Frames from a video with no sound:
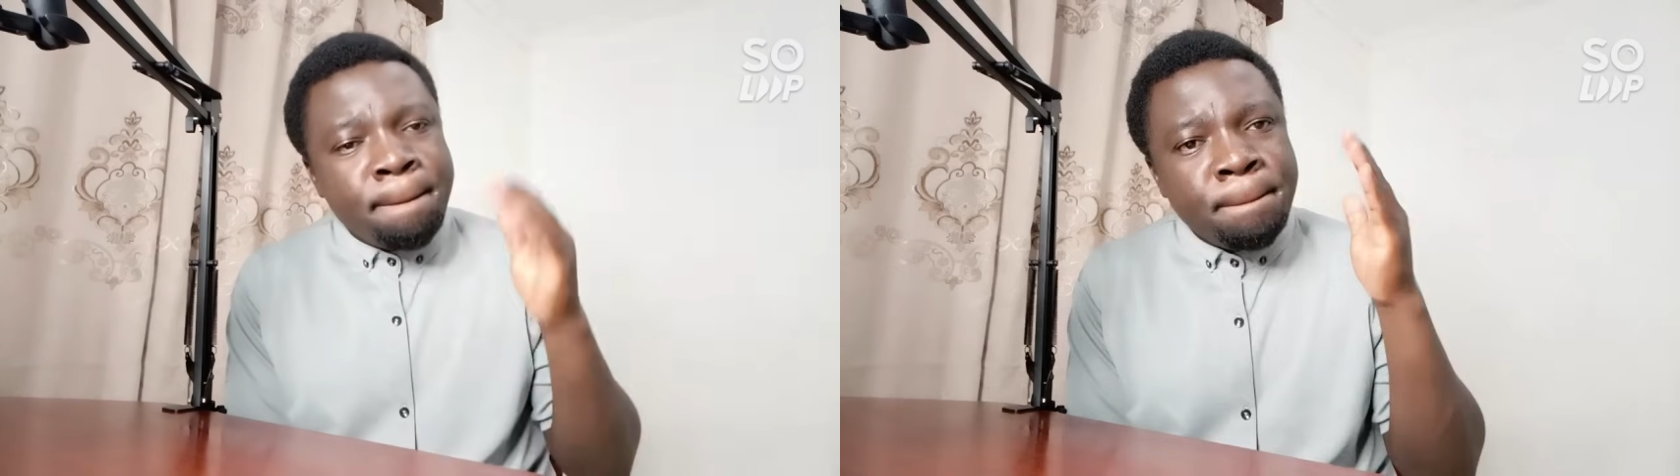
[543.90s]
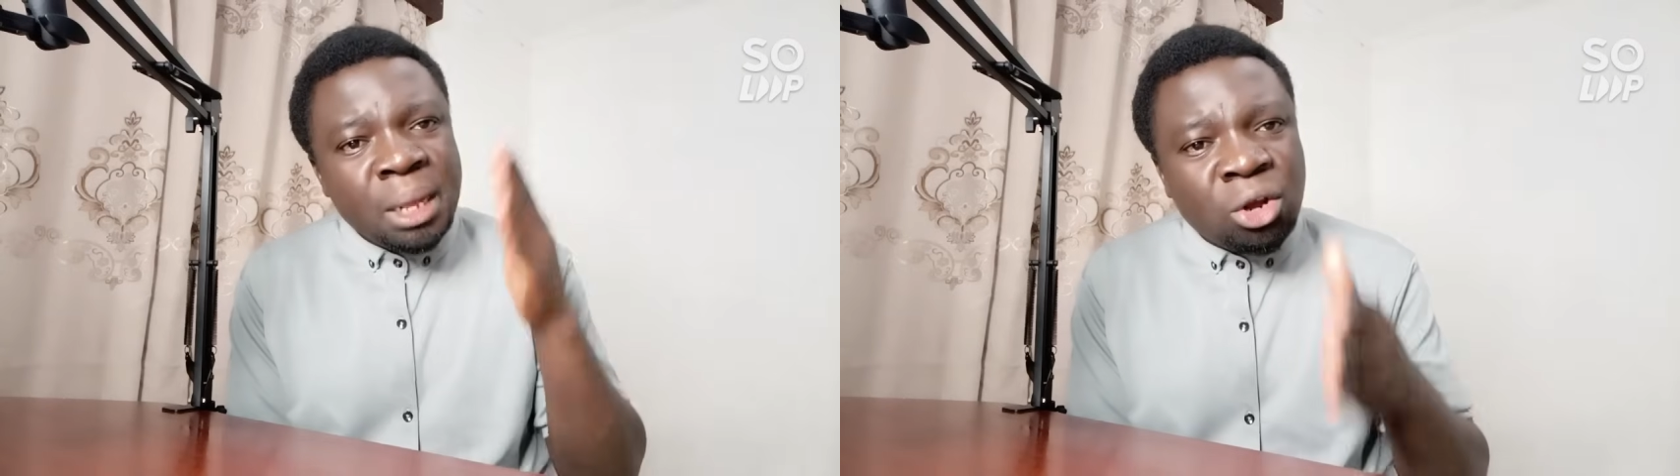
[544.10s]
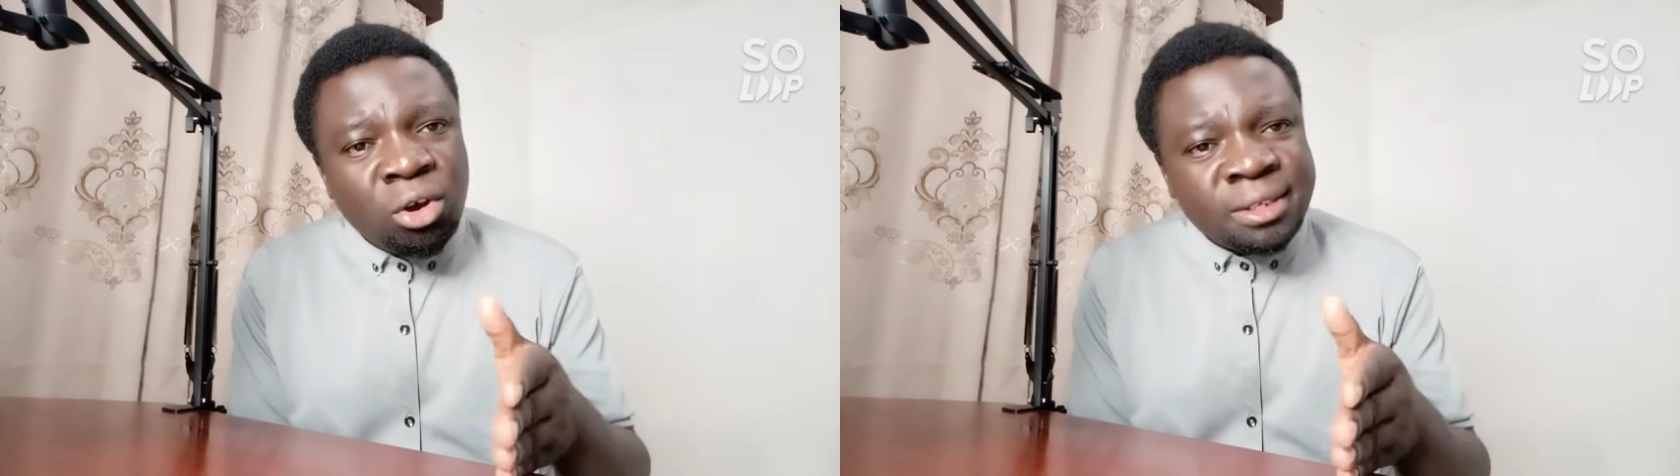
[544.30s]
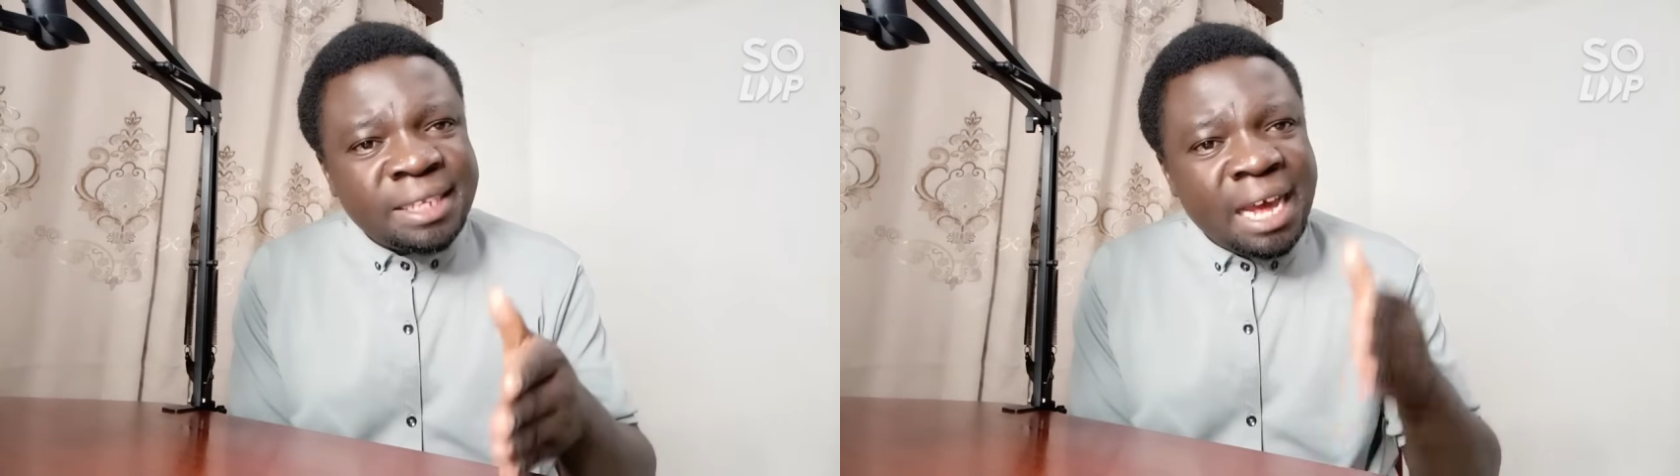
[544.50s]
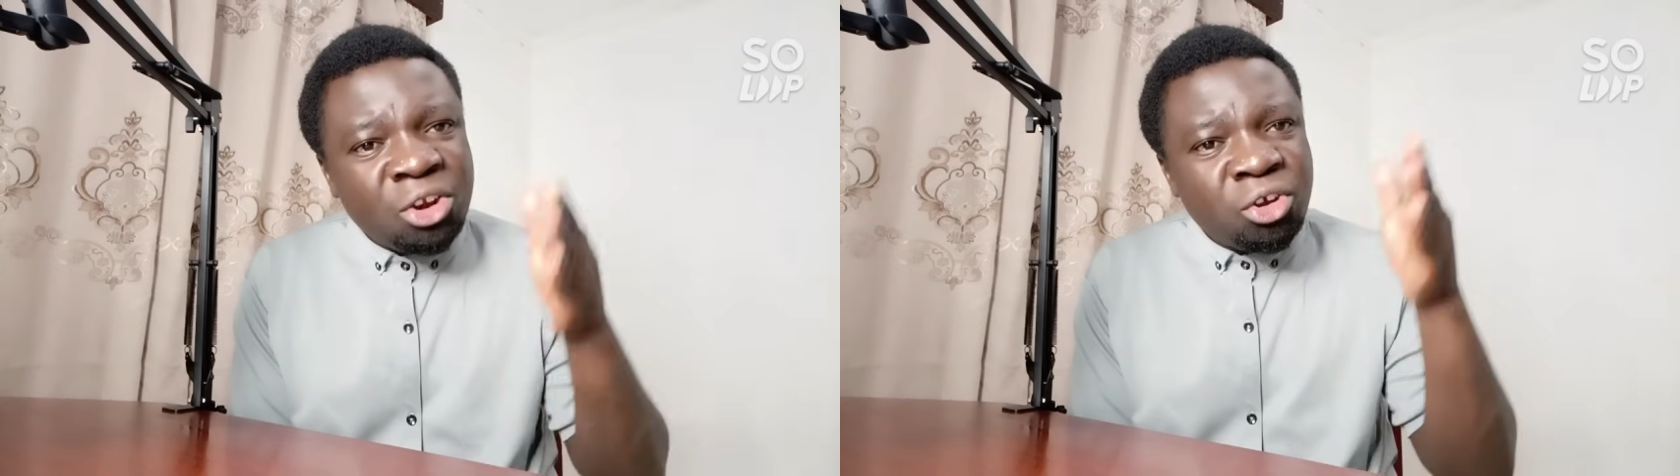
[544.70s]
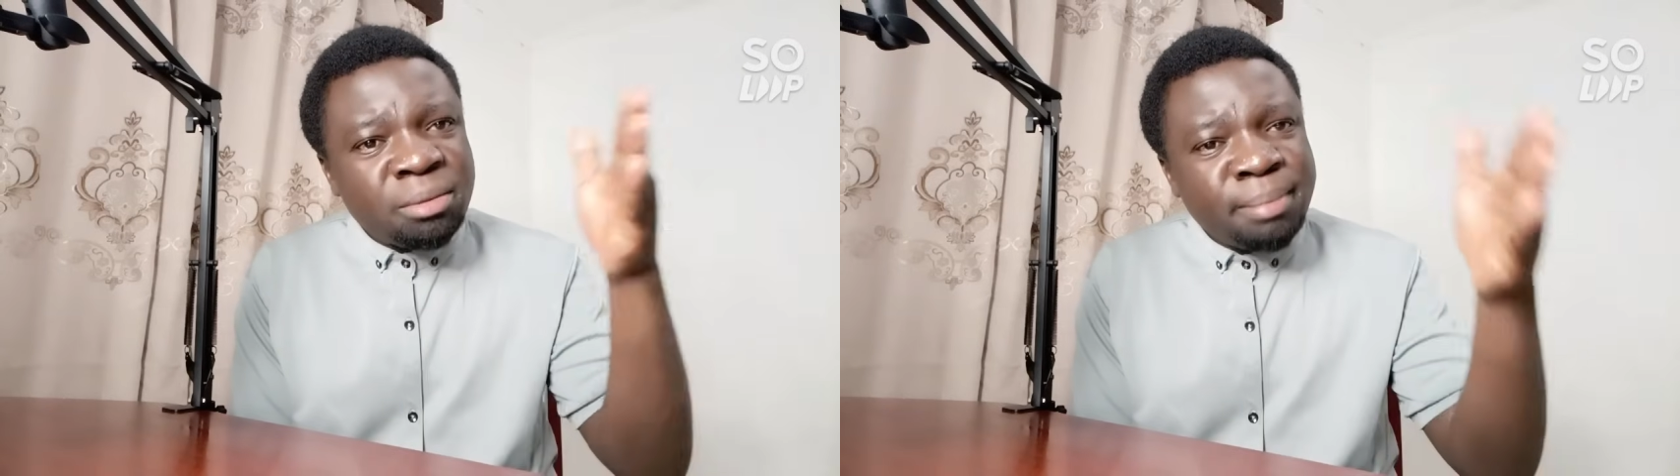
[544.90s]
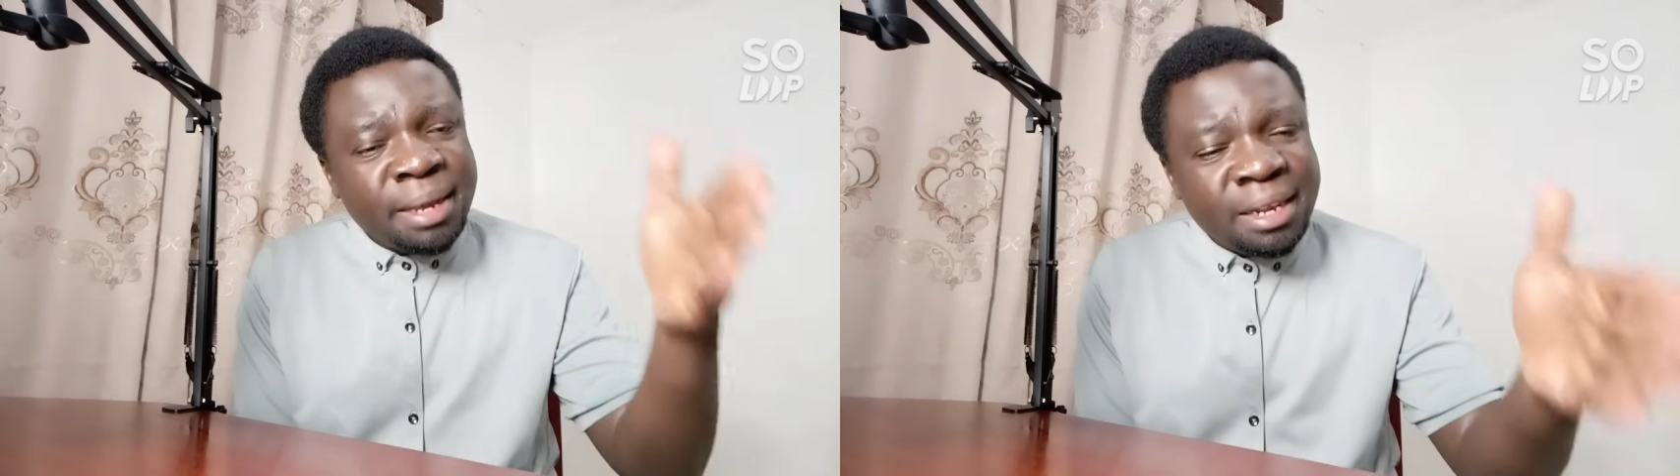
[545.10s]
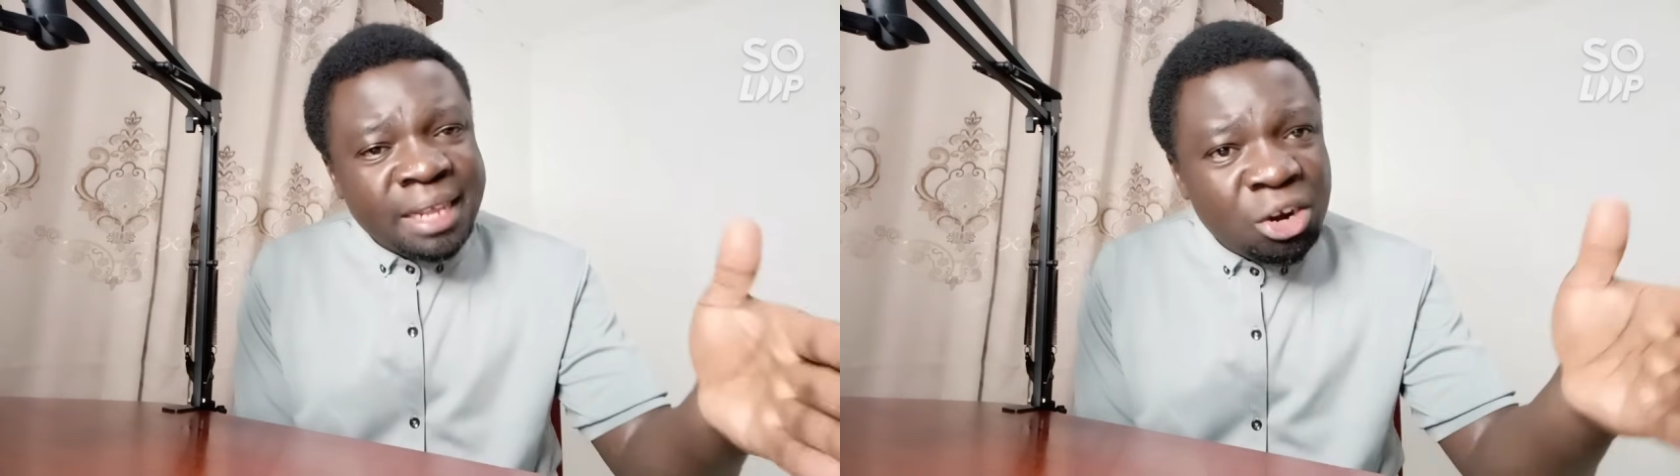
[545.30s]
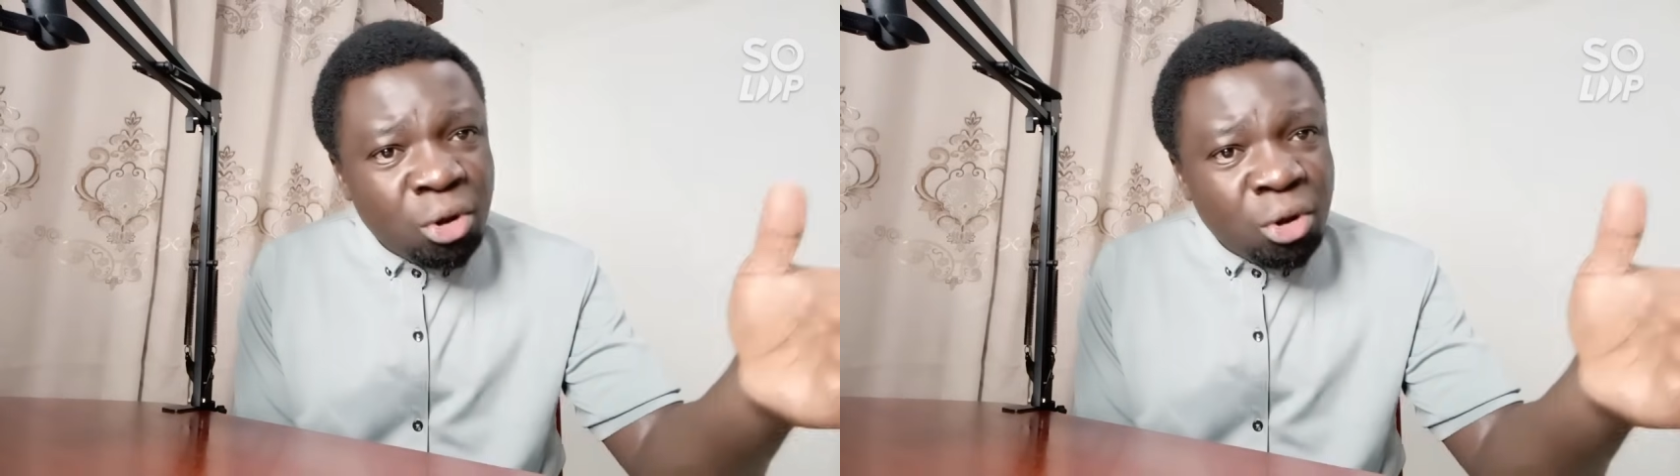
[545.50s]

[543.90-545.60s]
because there are no